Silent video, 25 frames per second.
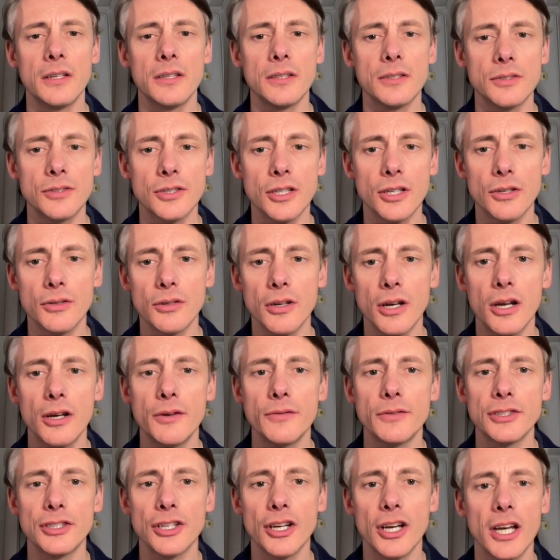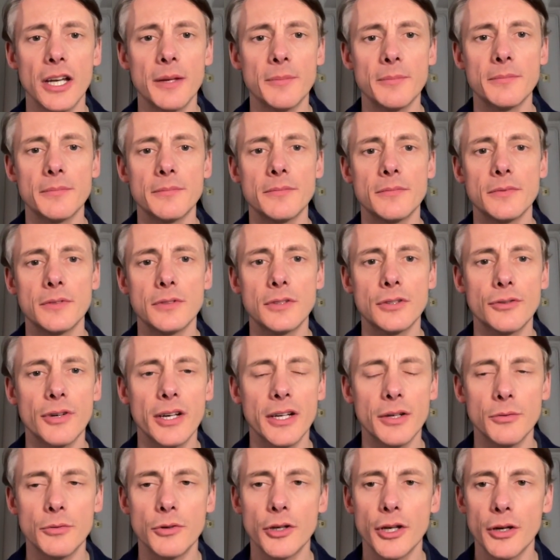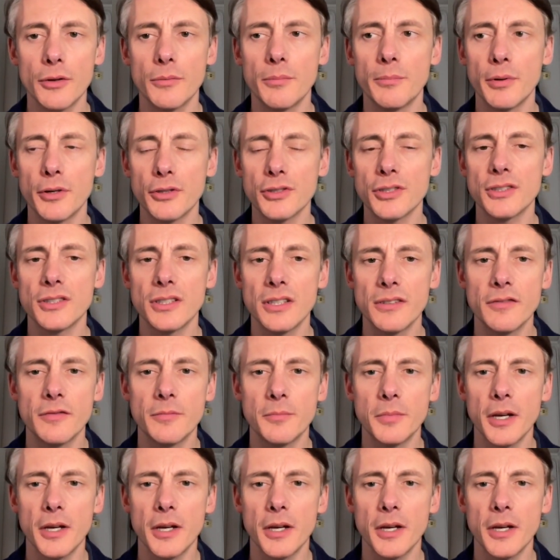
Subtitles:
So over time, the credit will go positive.